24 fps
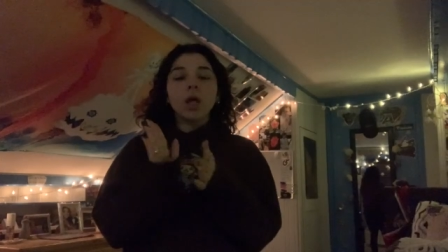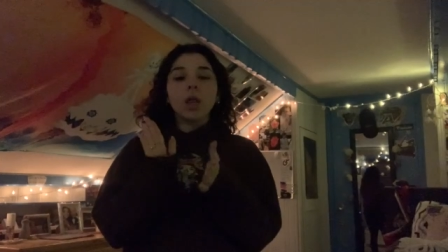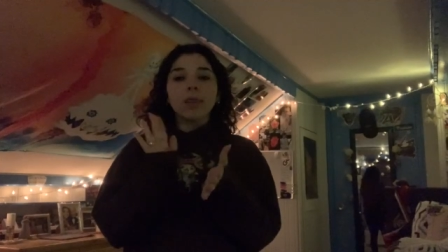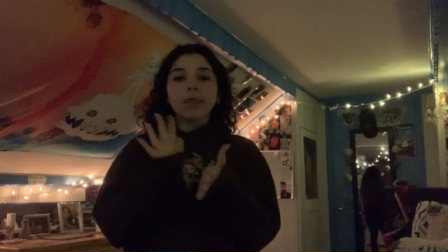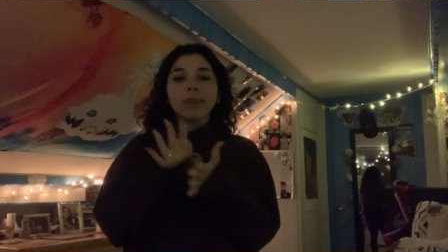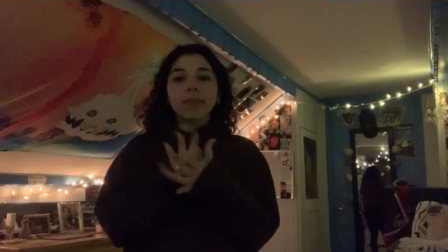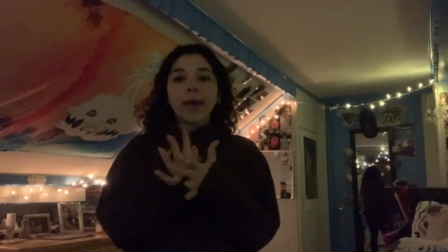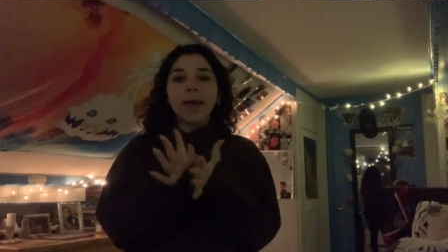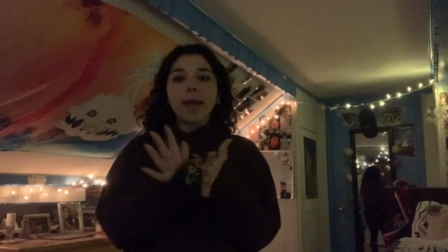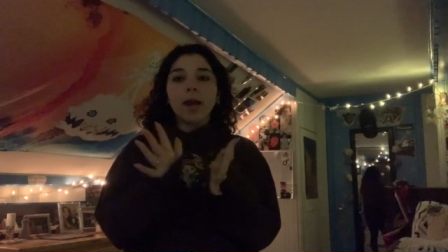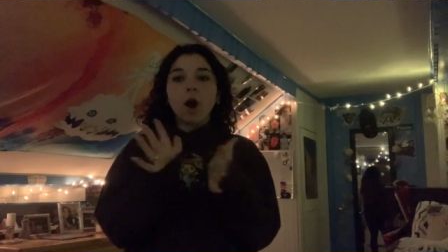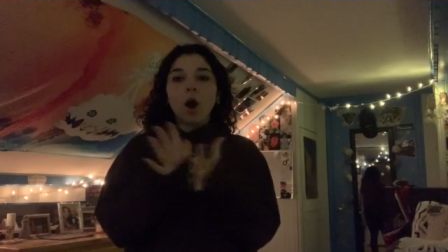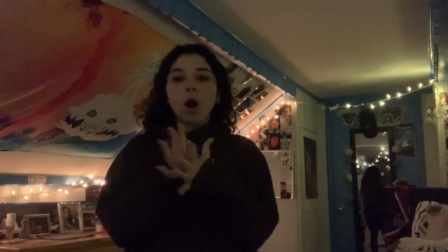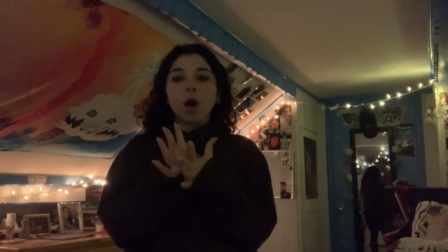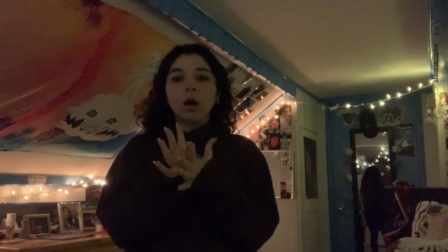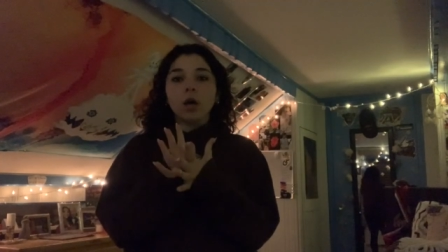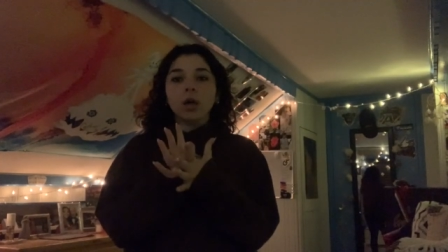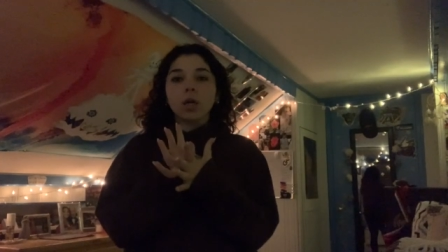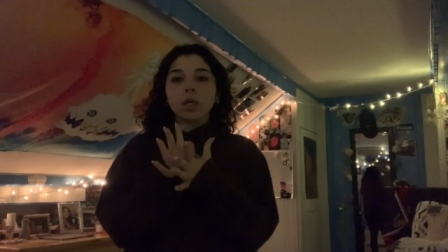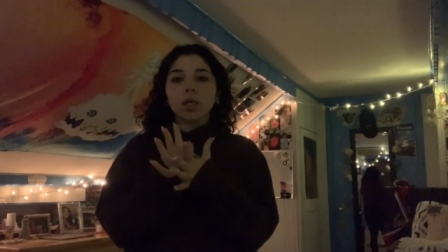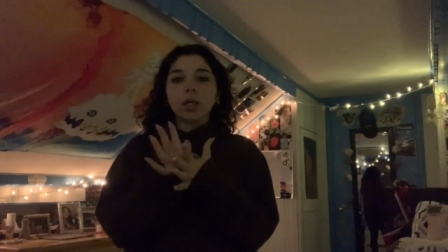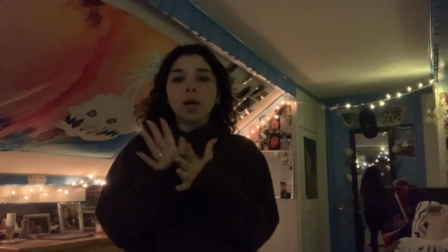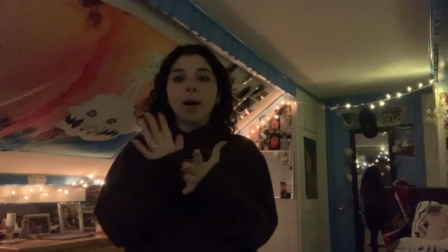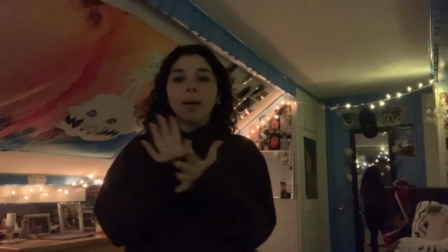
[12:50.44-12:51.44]
they
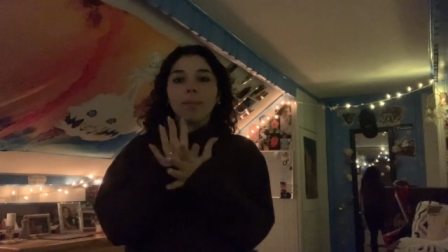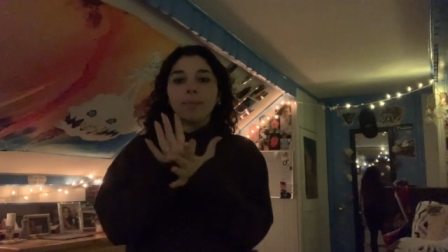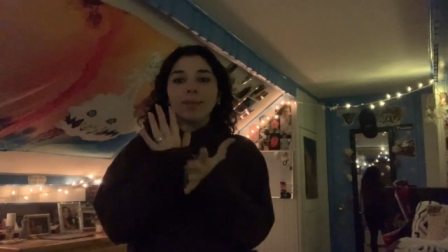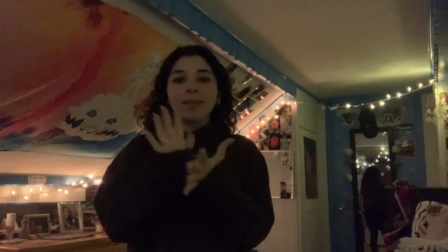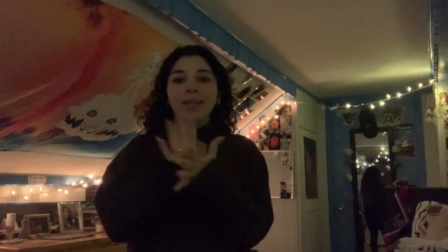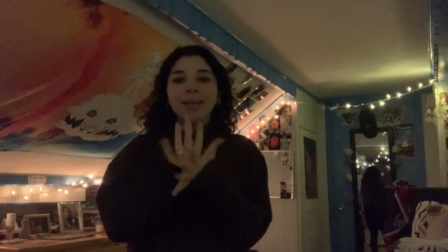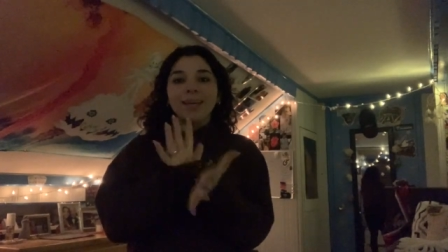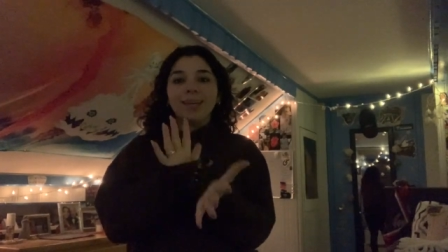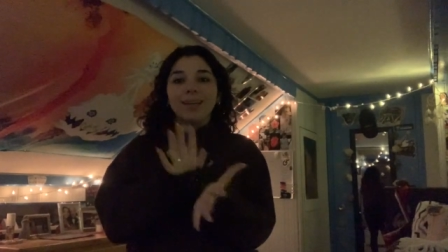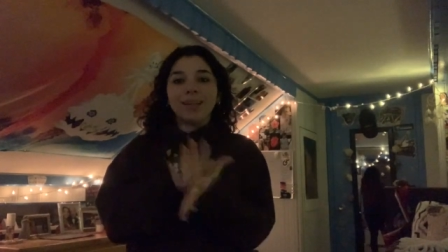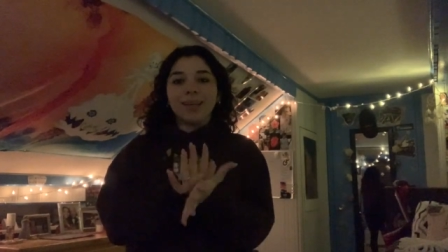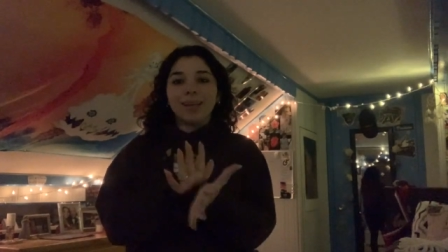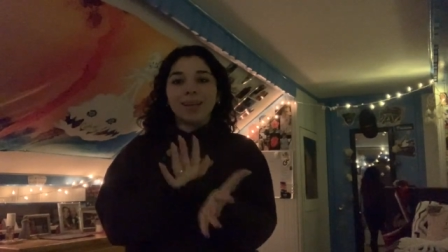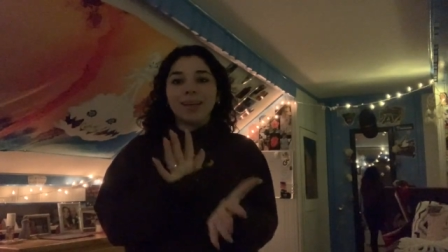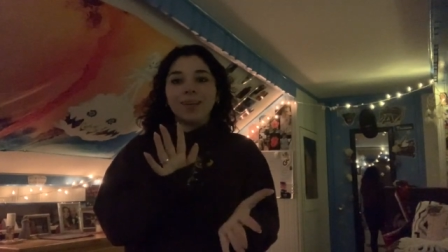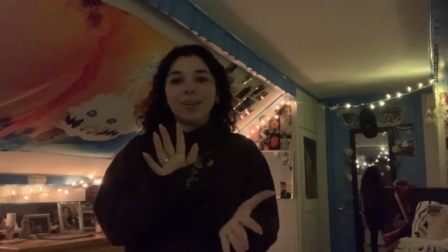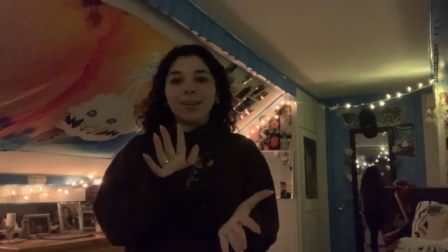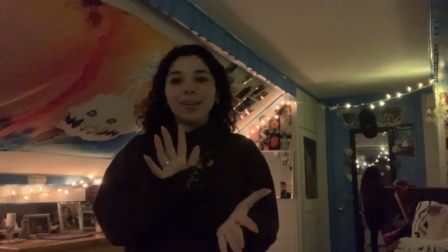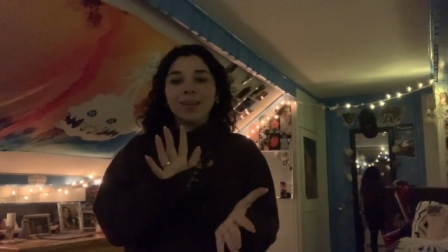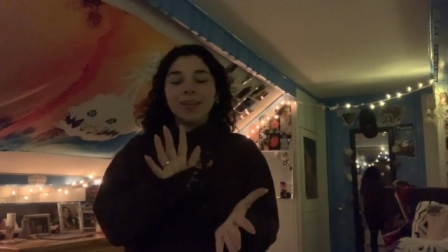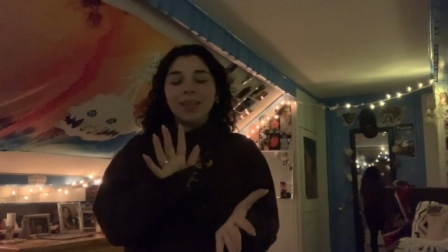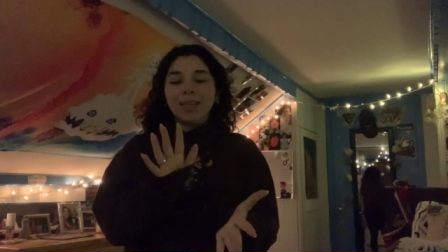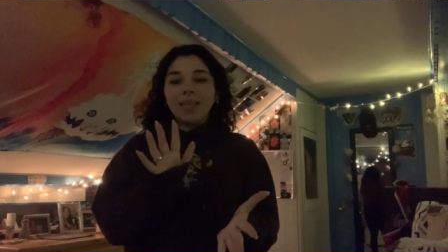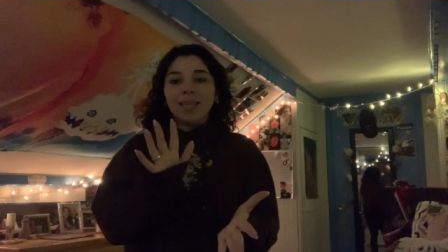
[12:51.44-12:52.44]
are complaining
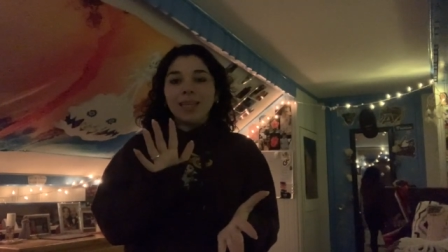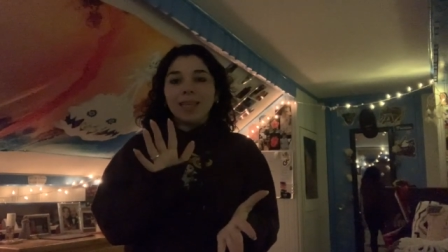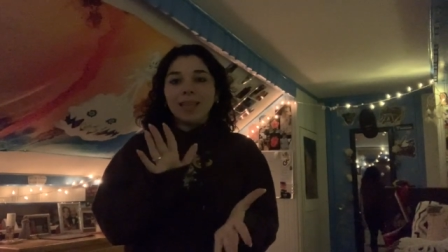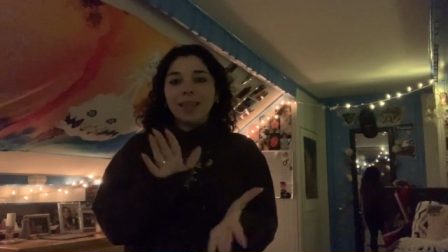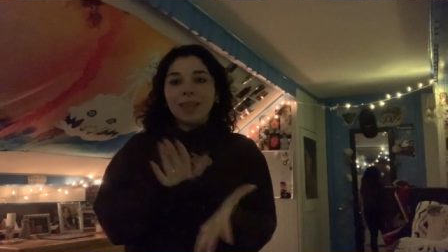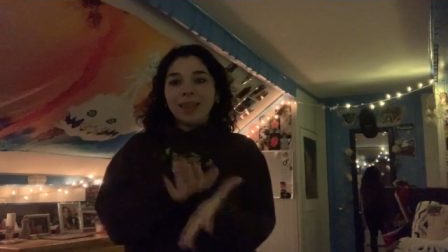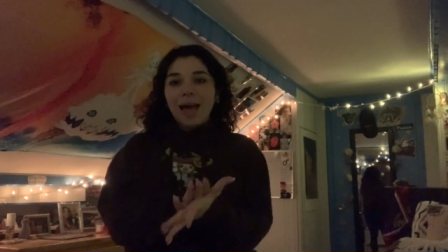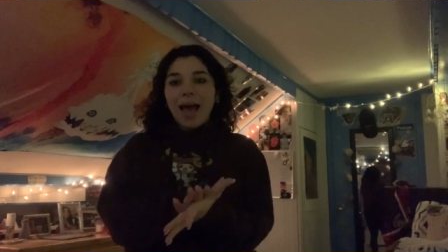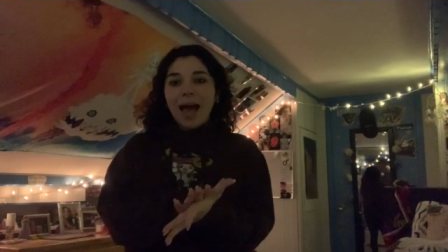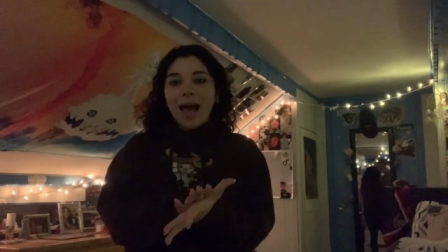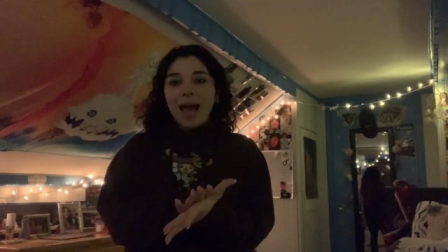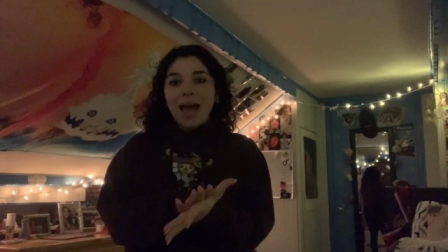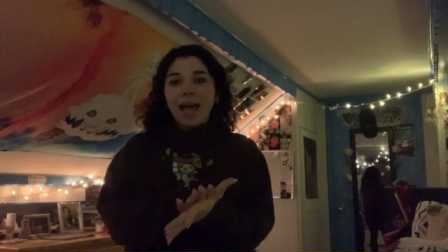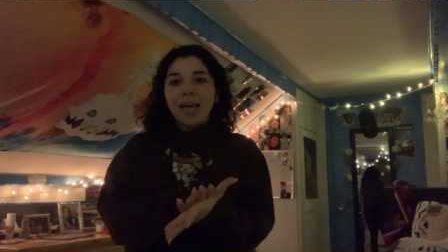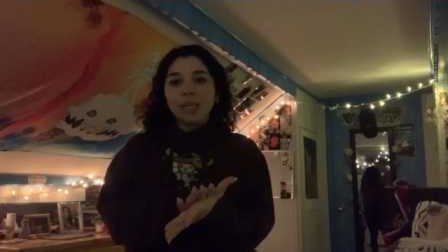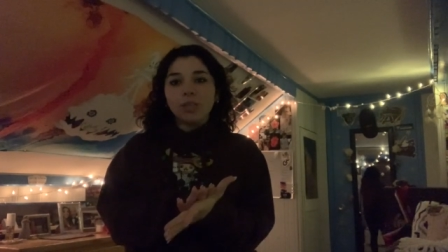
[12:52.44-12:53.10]
that